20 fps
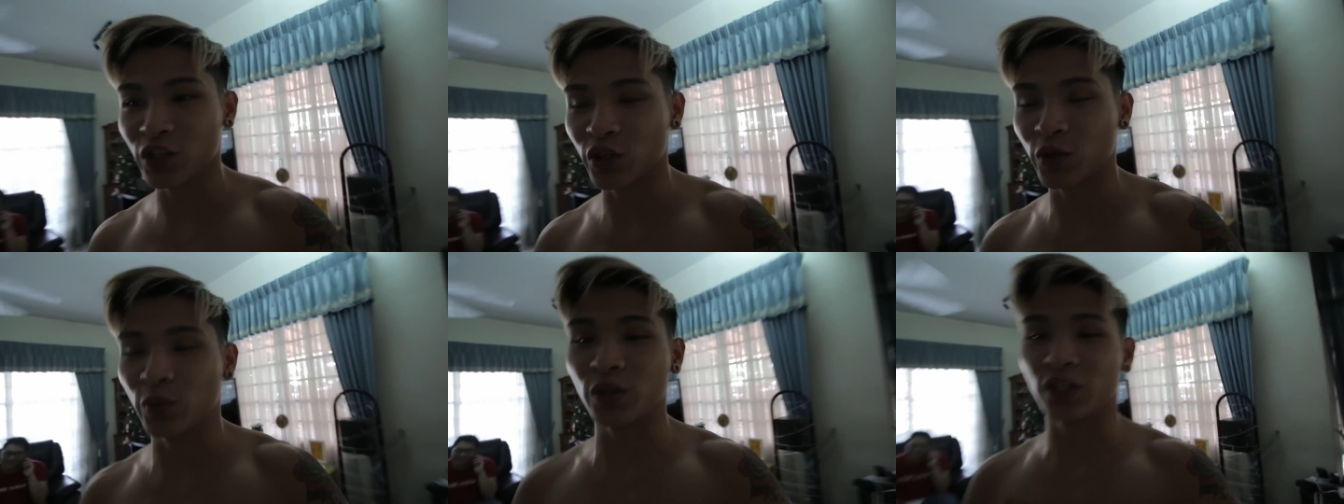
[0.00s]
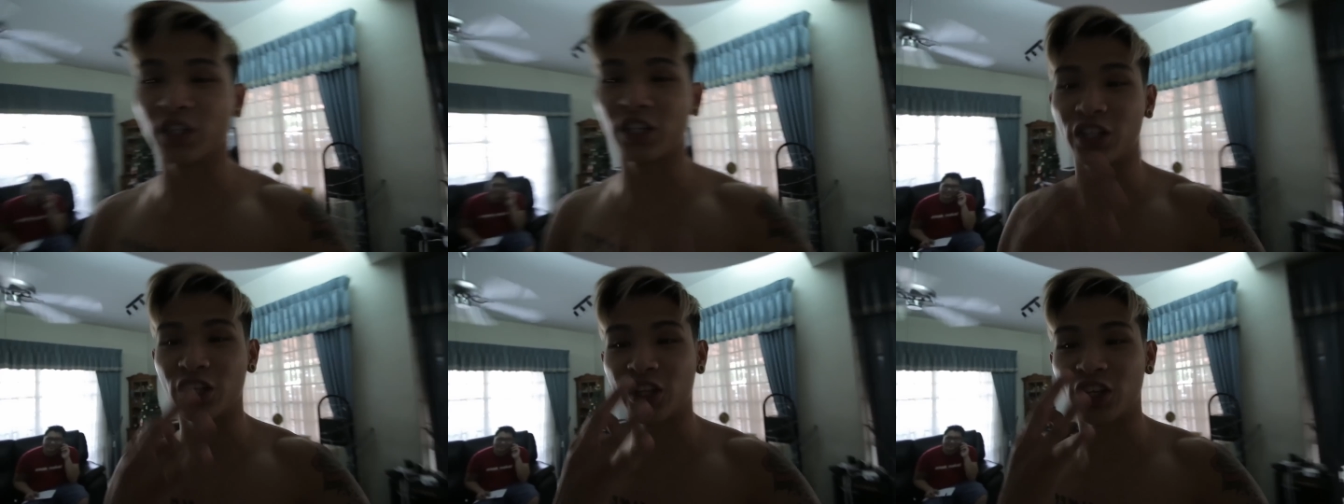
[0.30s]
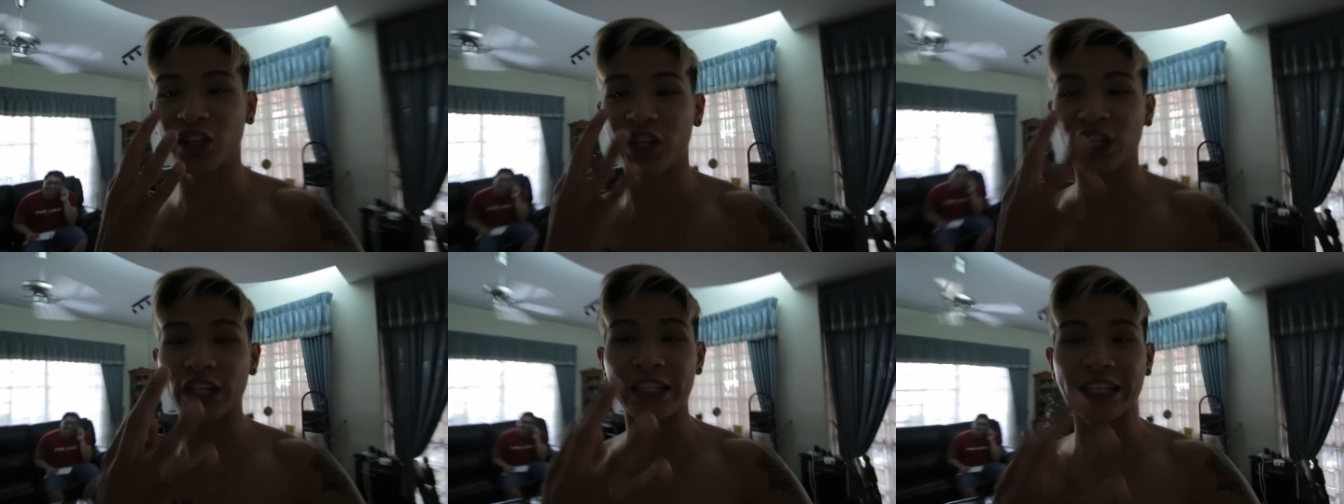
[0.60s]
so it was
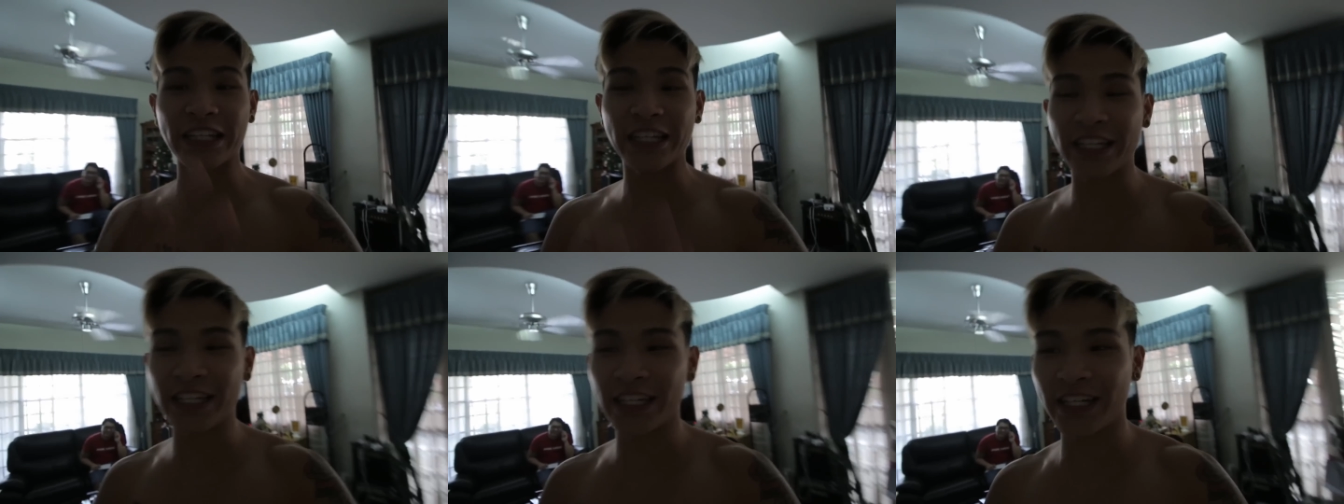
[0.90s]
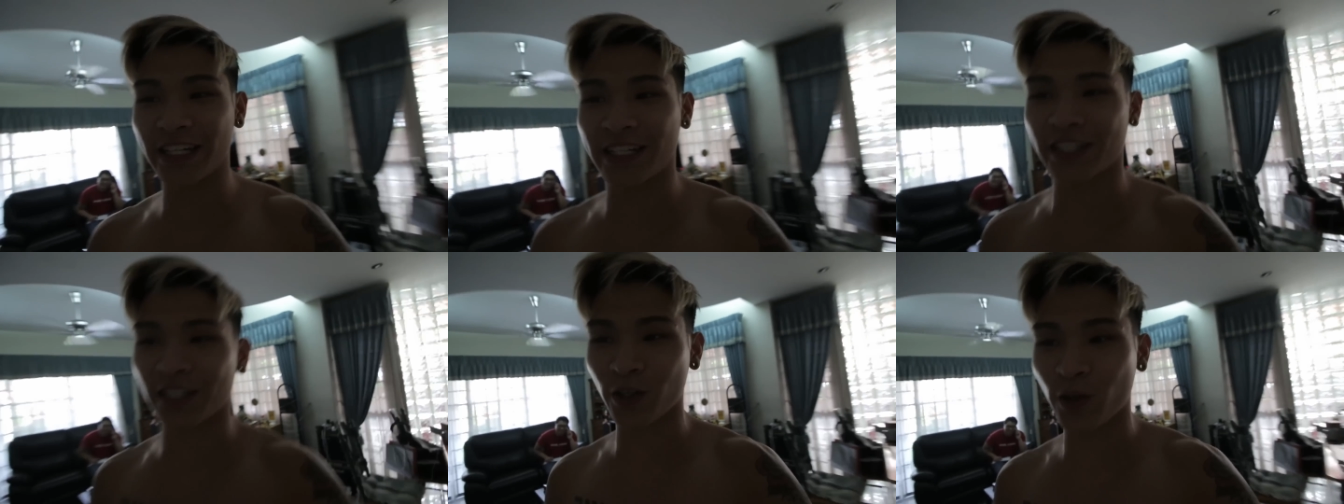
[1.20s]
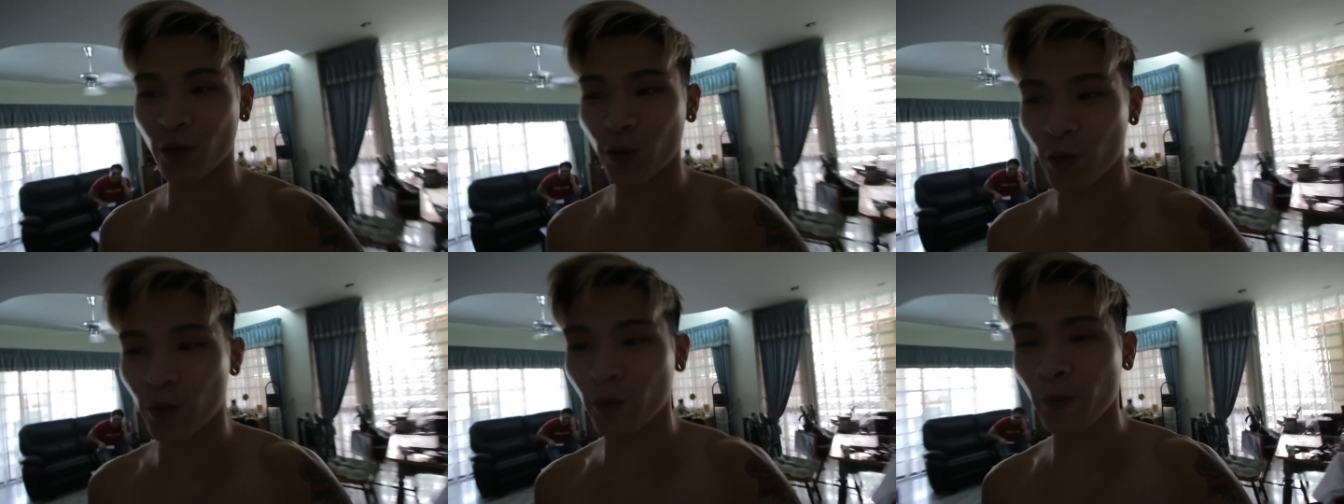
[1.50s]
13 years
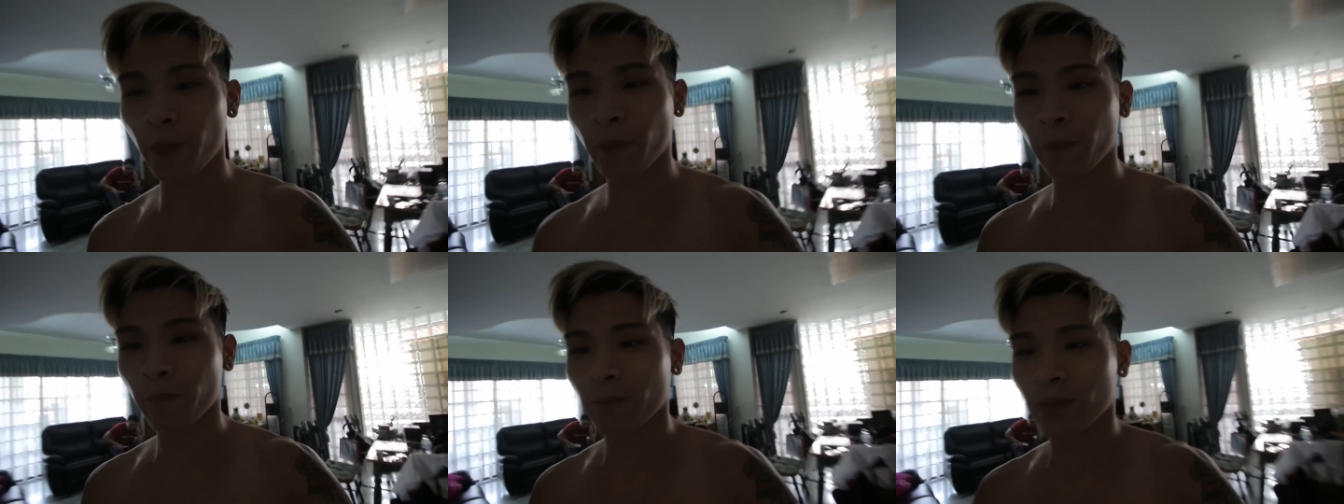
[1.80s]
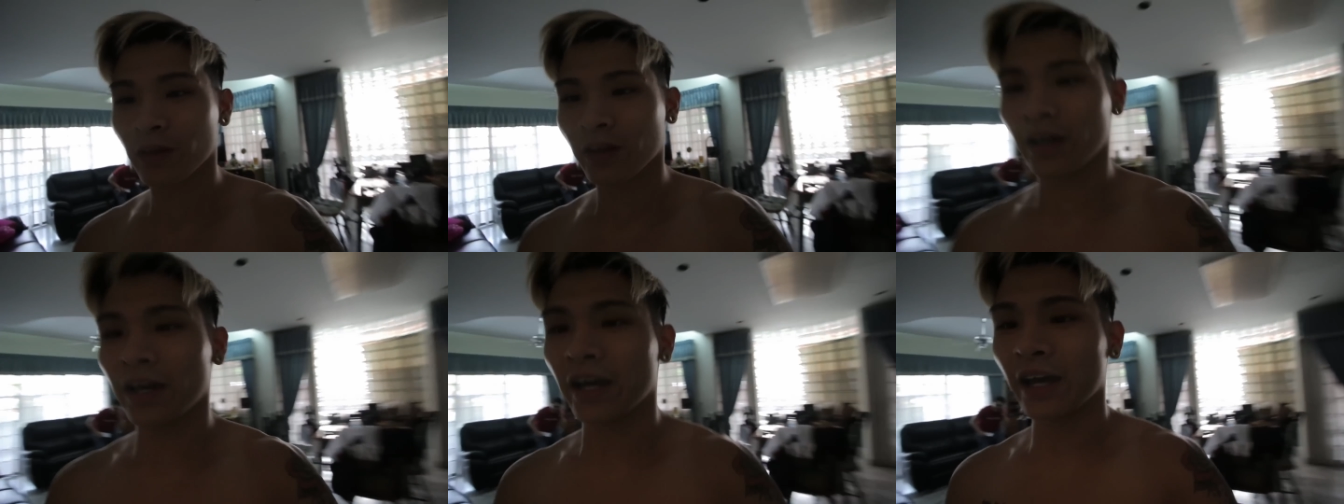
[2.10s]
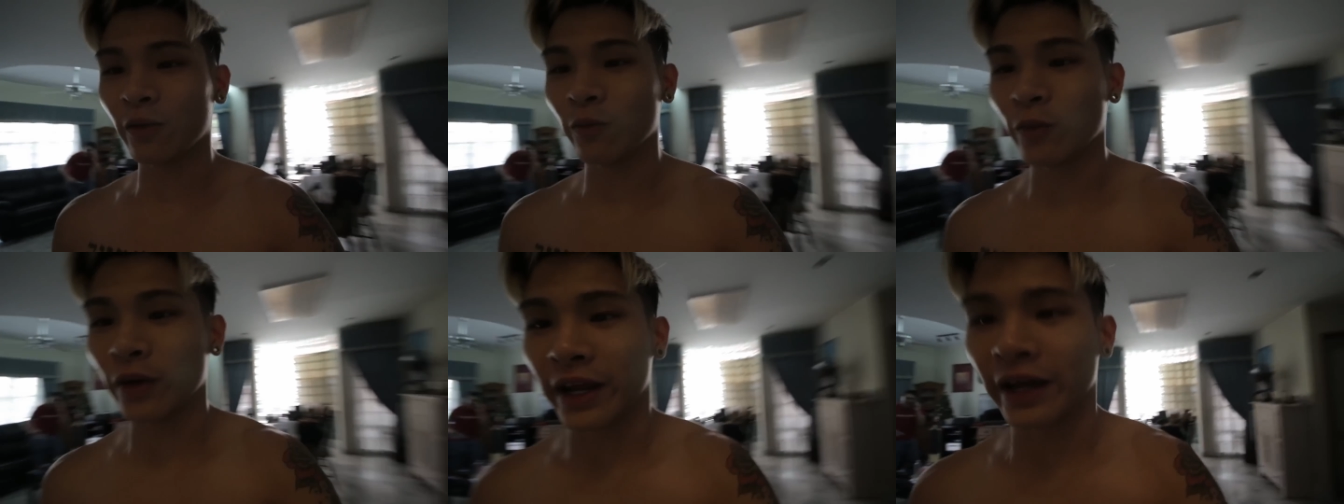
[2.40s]
ago
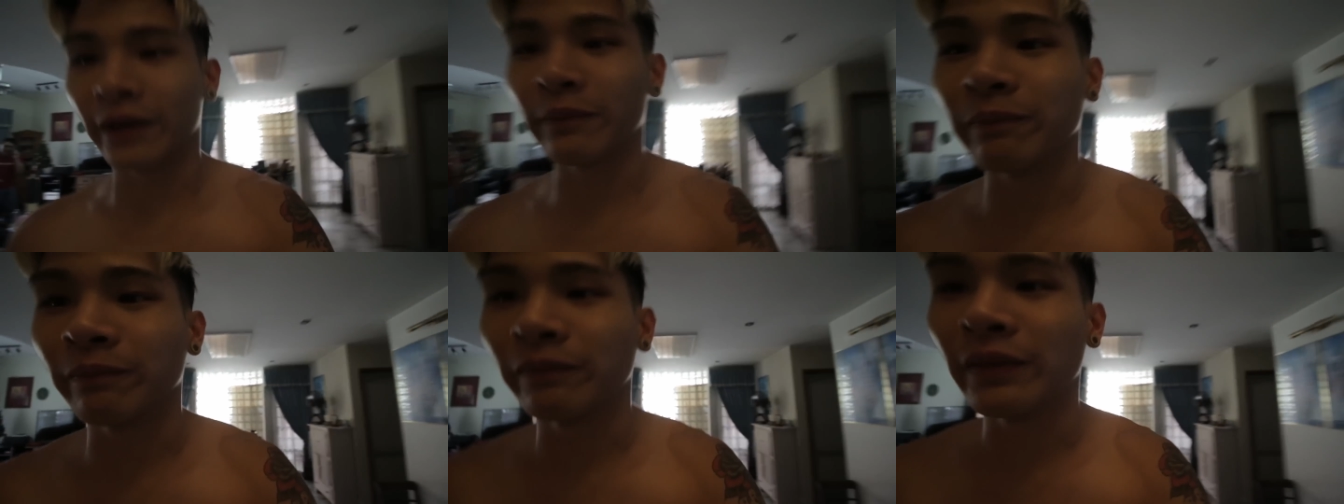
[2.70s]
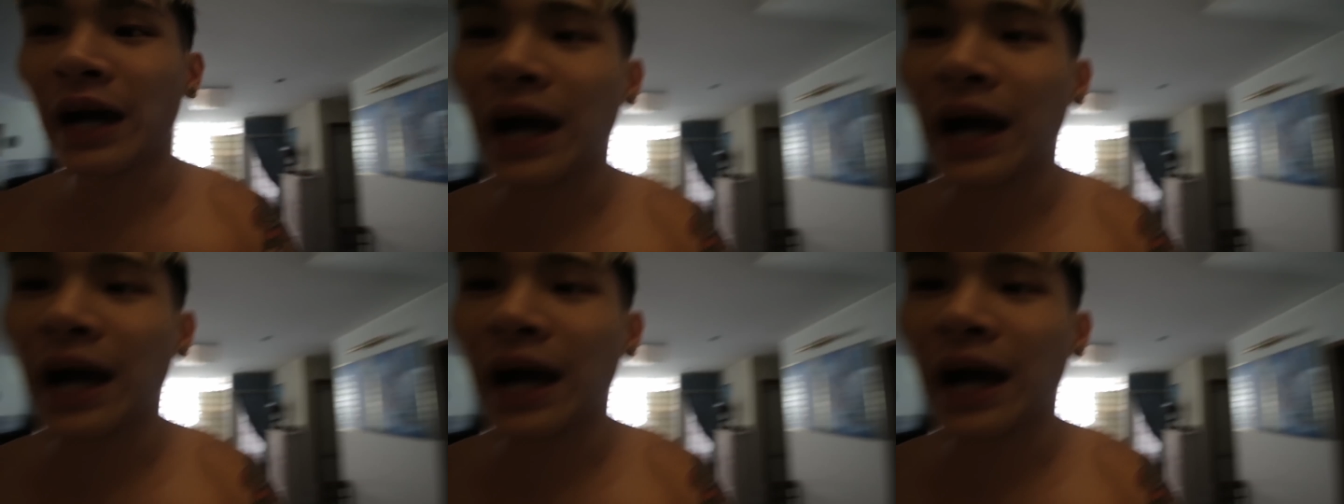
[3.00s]
and when I'm